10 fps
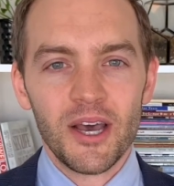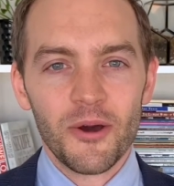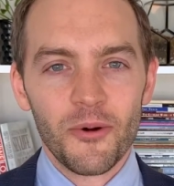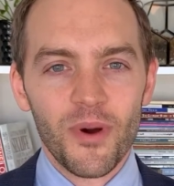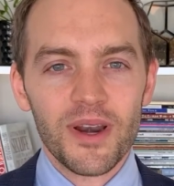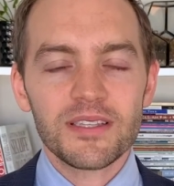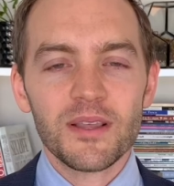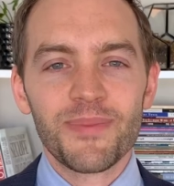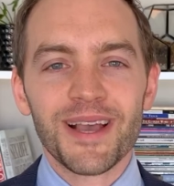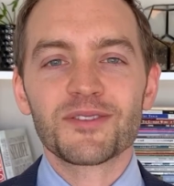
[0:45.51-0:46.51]
What is the
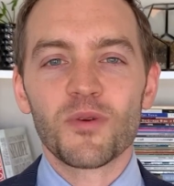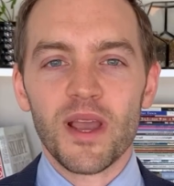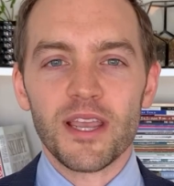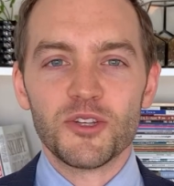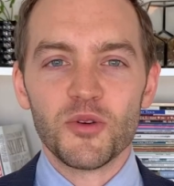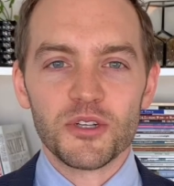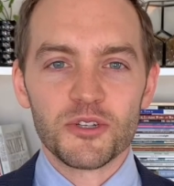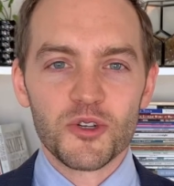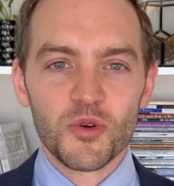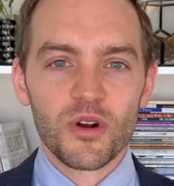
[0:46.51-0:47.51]
best way to
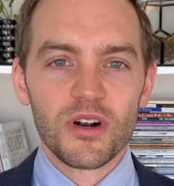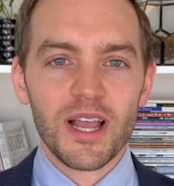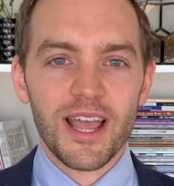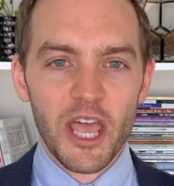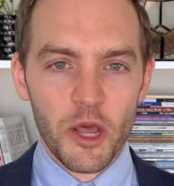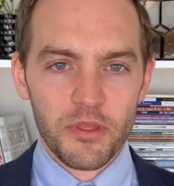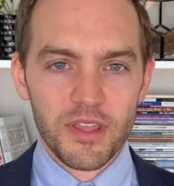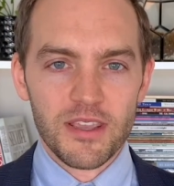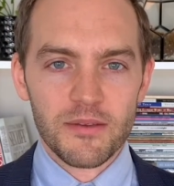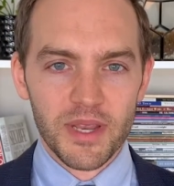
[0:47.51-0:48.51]
ensure a
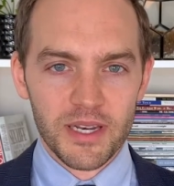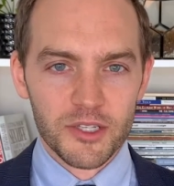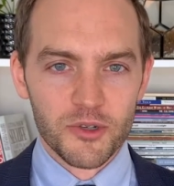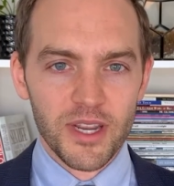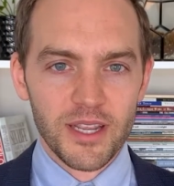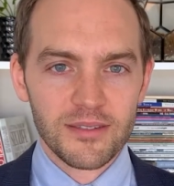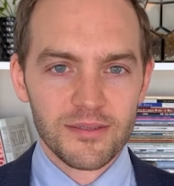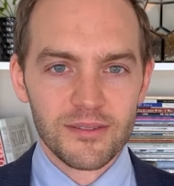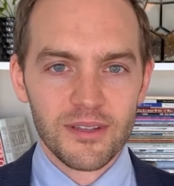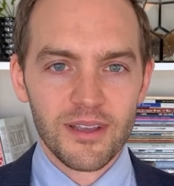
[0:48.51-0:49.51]
healthy ministry?
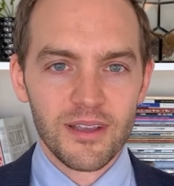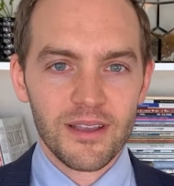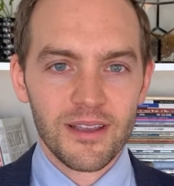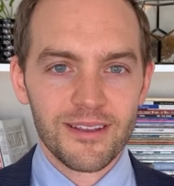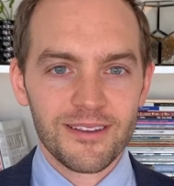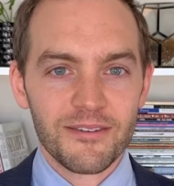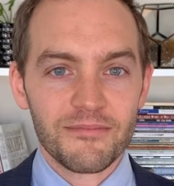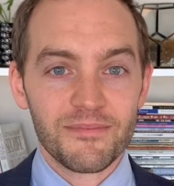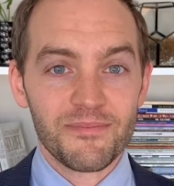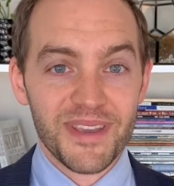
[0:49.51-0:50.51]

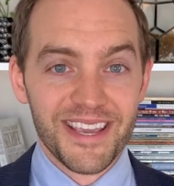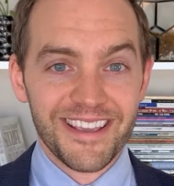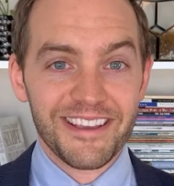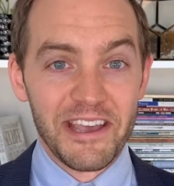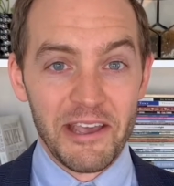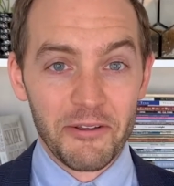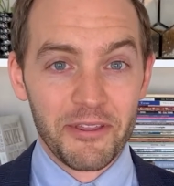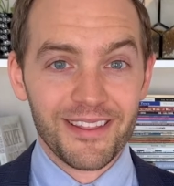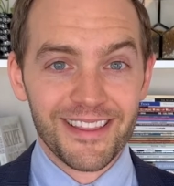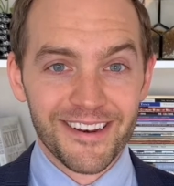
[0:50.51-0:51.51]
Be a healthy
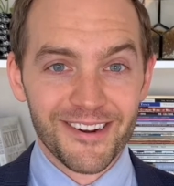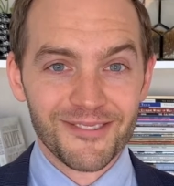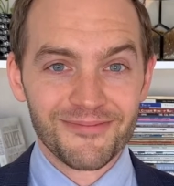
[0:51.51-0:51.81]
leader.